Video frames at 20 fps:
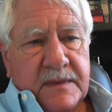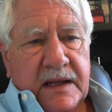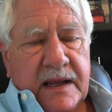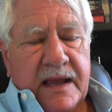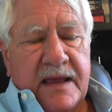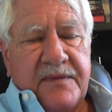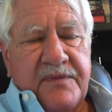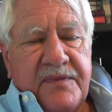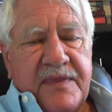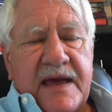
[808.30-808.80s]

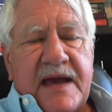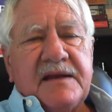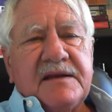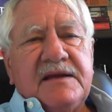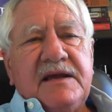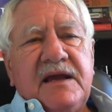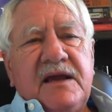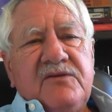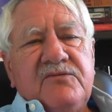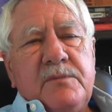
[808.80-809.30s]
and
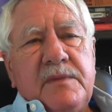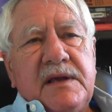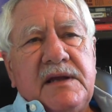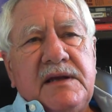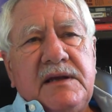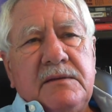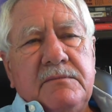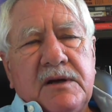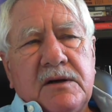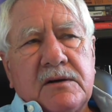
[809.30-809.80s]
that gave
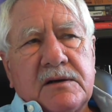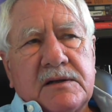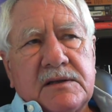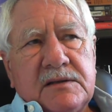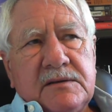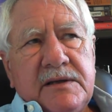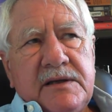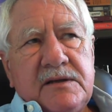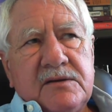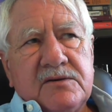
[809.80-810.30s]
many
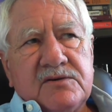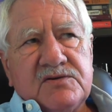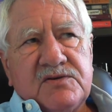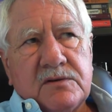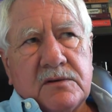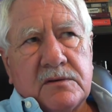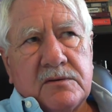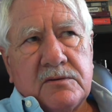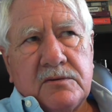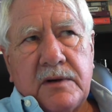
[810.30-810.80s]
American leaders
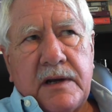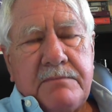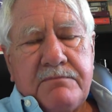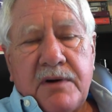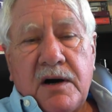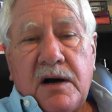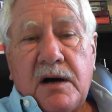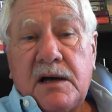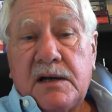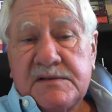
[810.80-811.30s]
a great
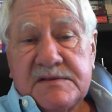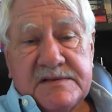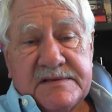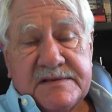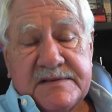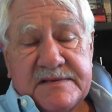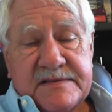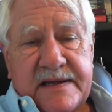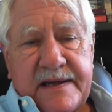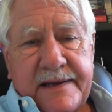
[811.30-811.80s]
pause
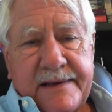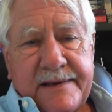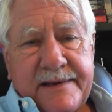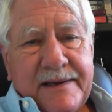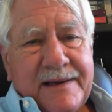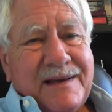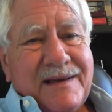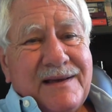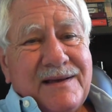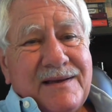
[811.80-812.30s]
in saying,
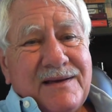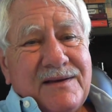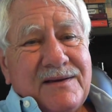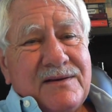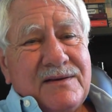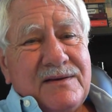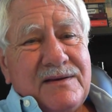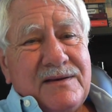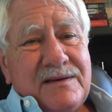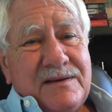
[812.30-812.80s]

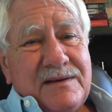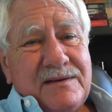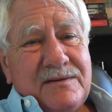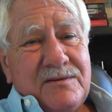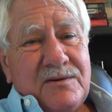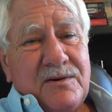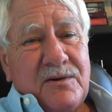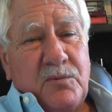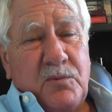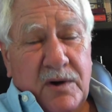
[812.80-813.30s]

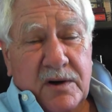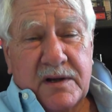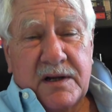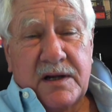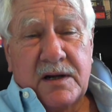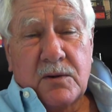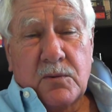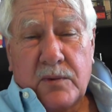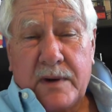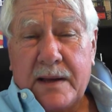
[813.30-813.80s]
we're
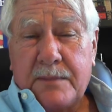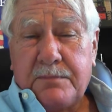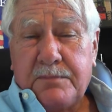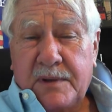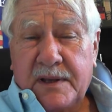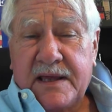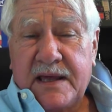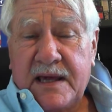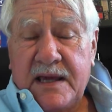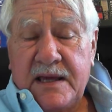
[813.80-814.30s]
going to
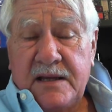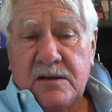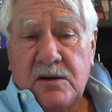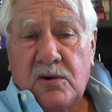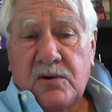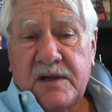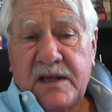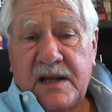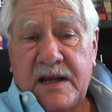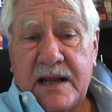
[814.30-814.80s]
replicate
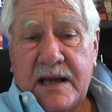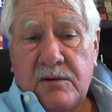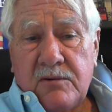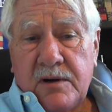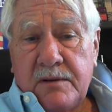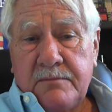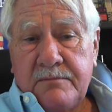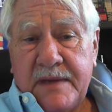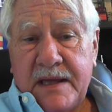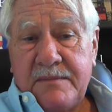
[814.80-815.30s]

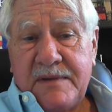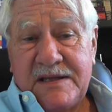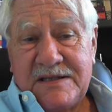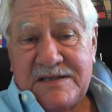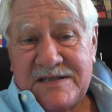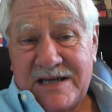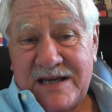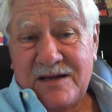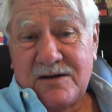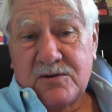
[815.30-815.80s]
Okinawa maybe
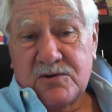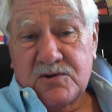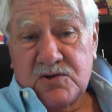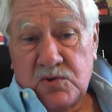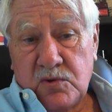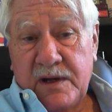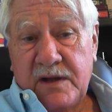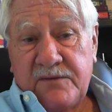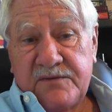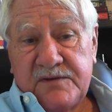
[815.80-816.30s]
10 or
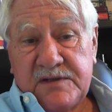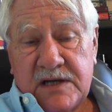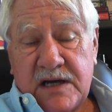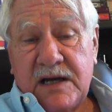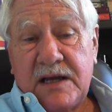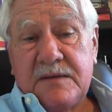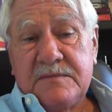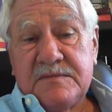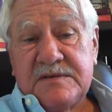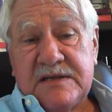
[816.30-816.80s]
12
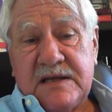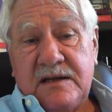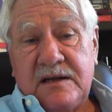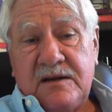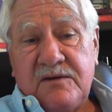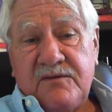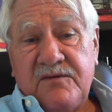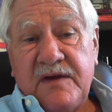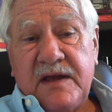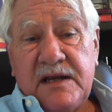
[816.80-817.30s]
times in
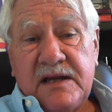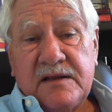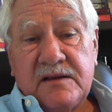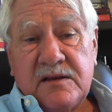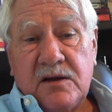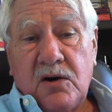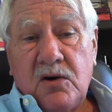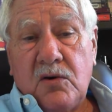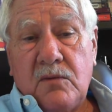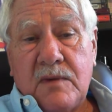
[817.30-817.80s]
invading
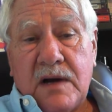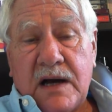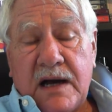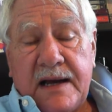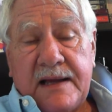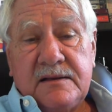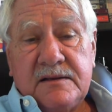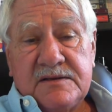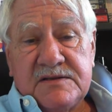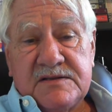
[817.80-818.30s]
the home
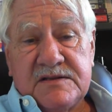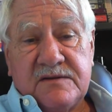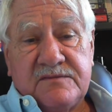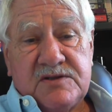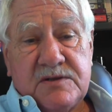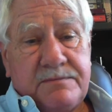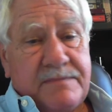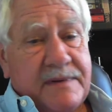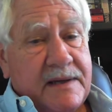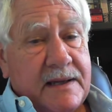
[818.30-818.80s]
islands of
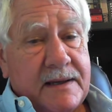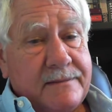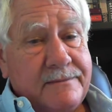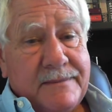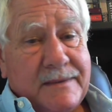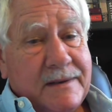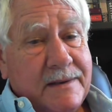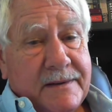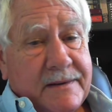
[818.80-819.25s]
Japan.